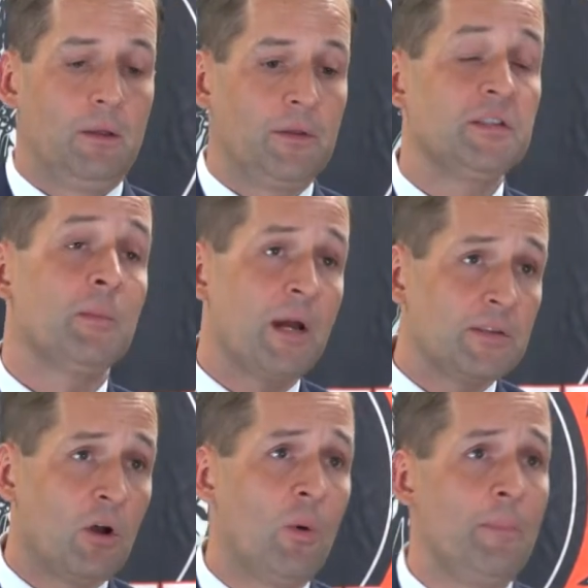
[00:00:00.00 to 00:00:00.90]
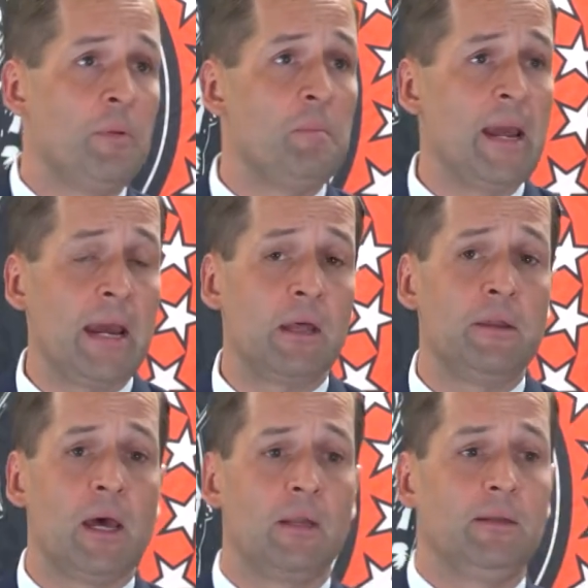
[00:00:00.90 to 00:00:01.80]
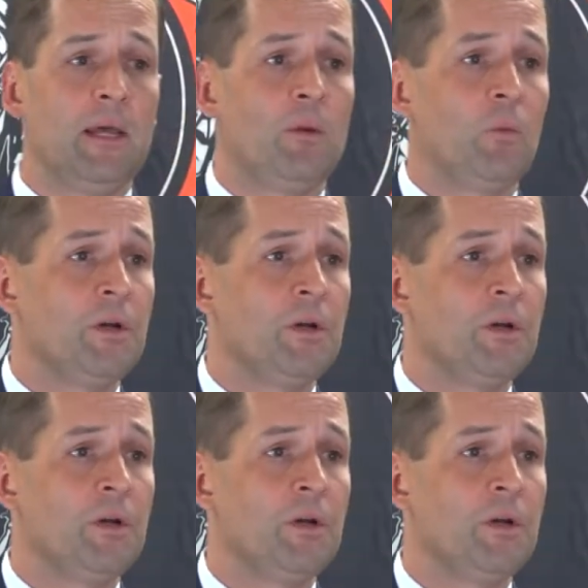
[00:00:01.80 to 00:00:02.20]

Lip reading: semi-assault weapon ban that